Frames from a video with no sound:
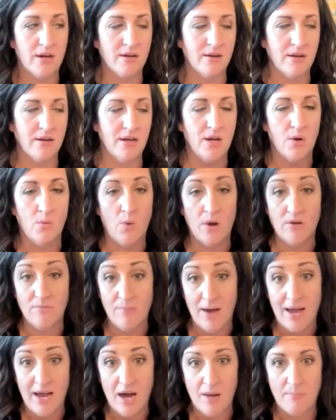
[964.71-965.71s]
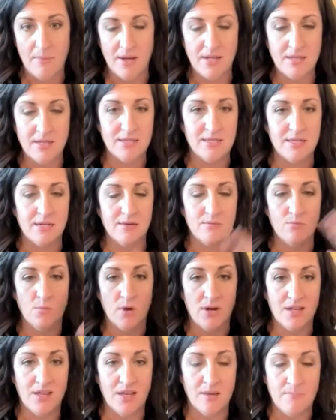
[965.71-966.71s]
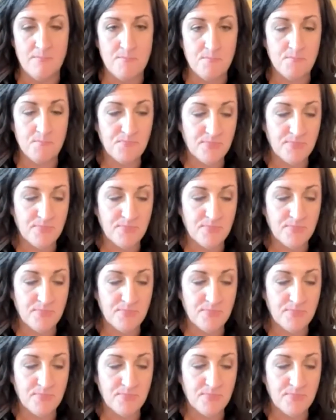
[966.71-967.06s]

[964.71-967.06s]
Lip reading: And, one of my hot buttons and one of the